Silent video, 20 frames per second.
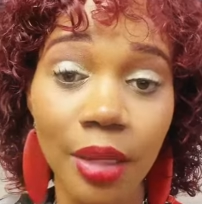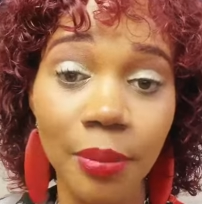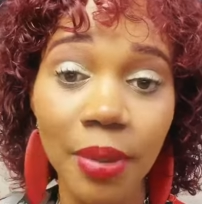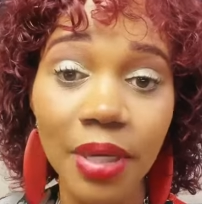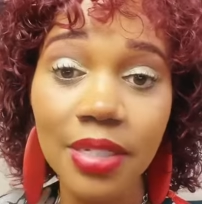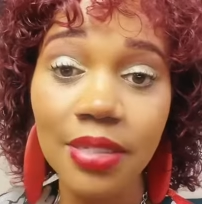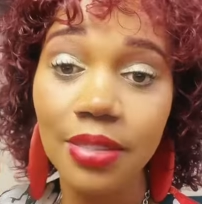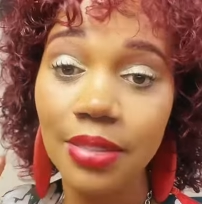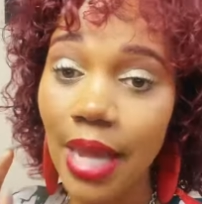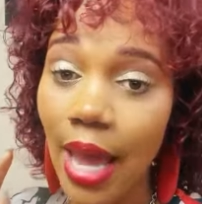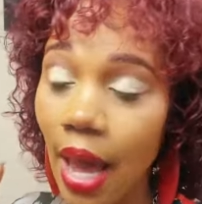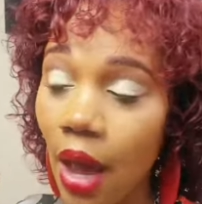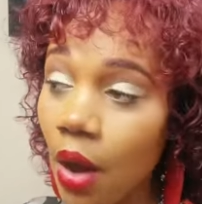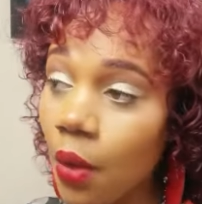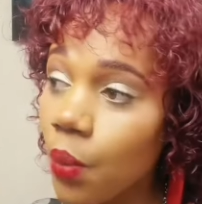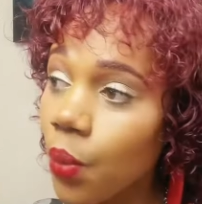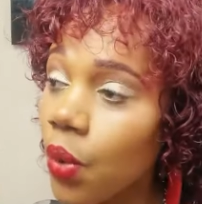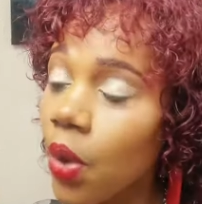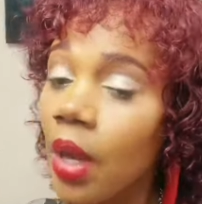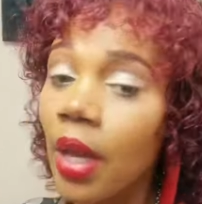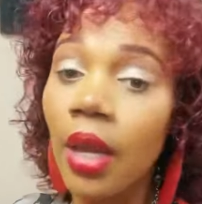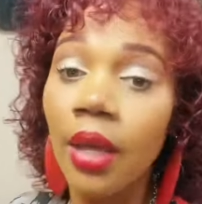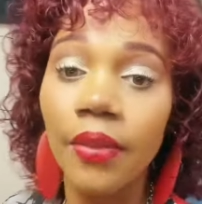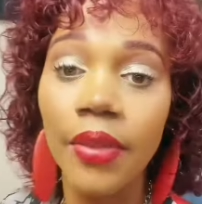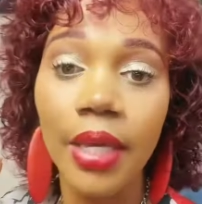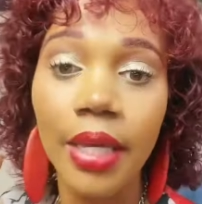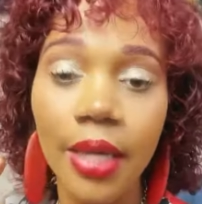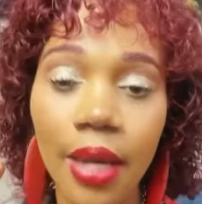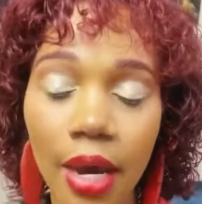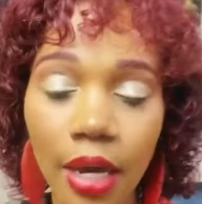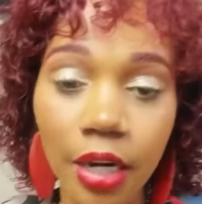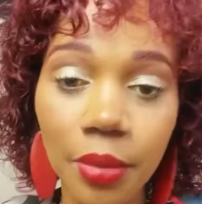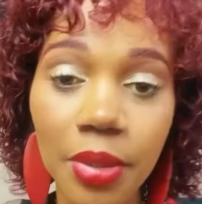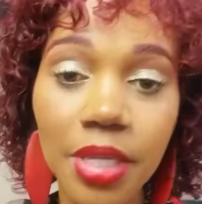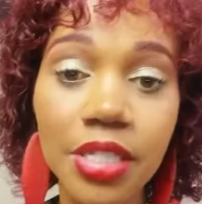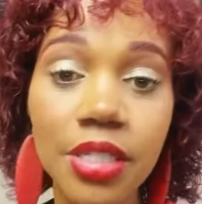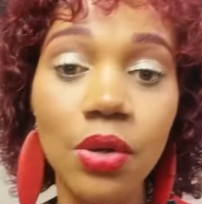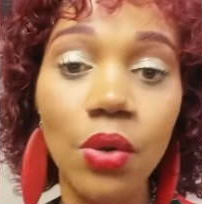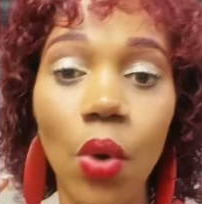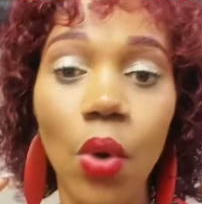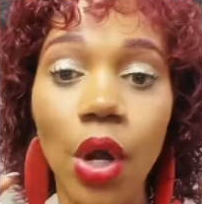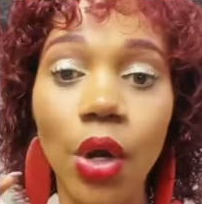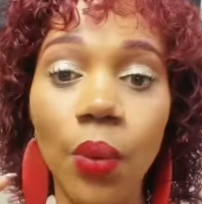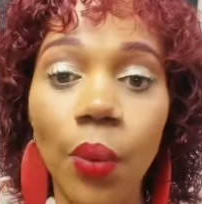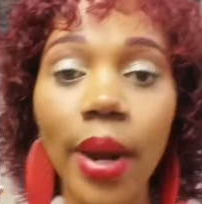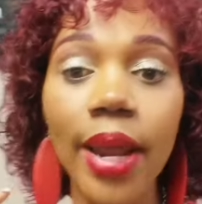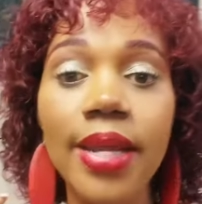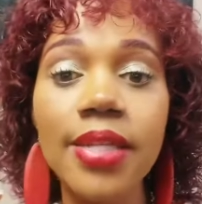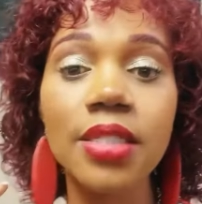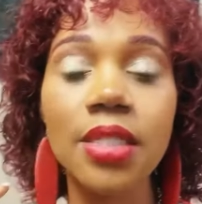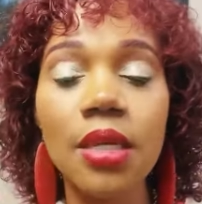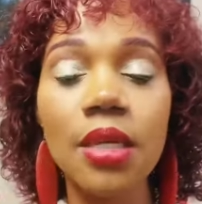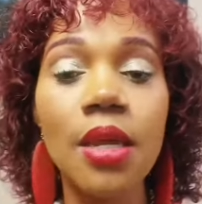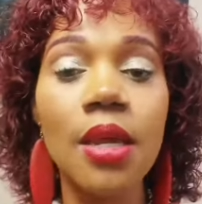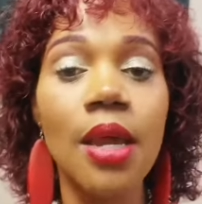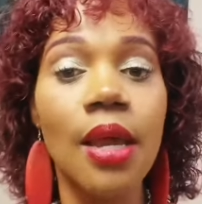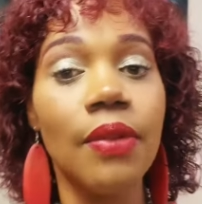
because now the economy is going crazy.